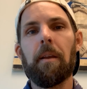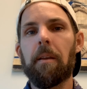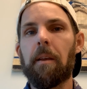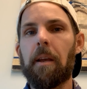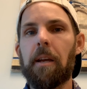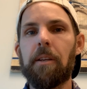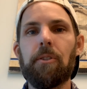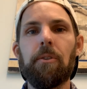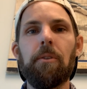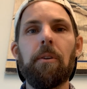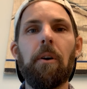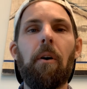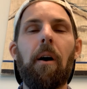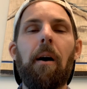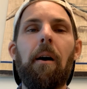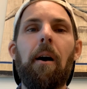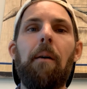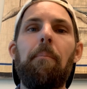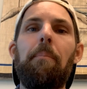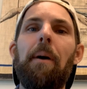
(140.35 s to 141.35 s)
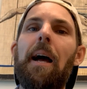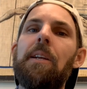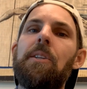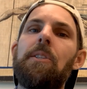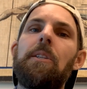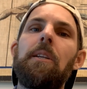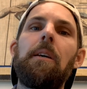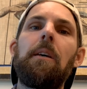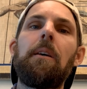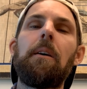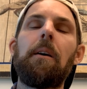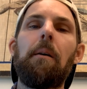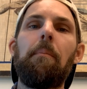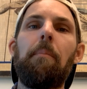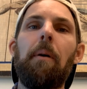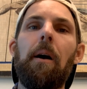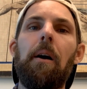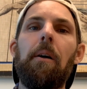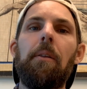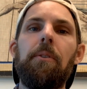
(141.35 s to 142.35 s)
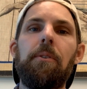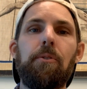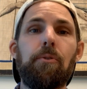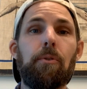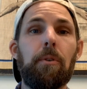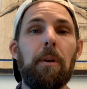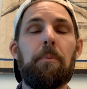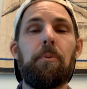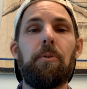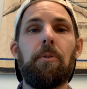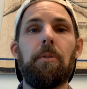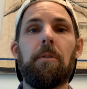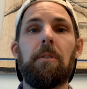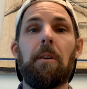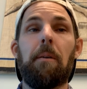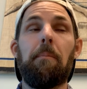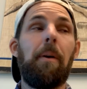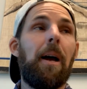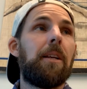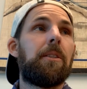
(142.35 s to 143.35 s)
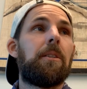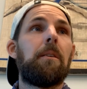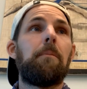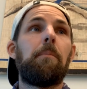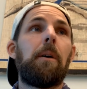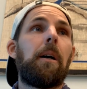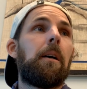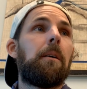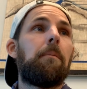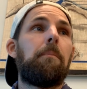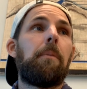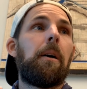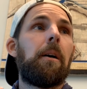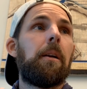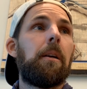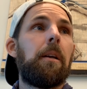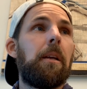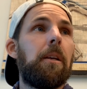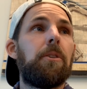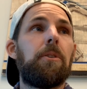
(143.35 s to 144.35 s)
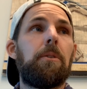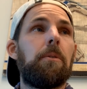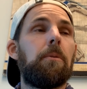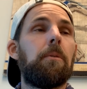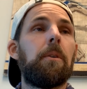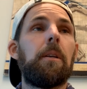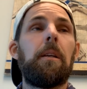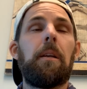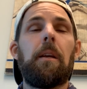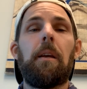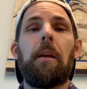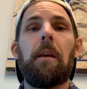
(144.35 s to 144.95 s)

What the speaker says: As you know, I'm passionate about the scriptures. I'm passionate about history.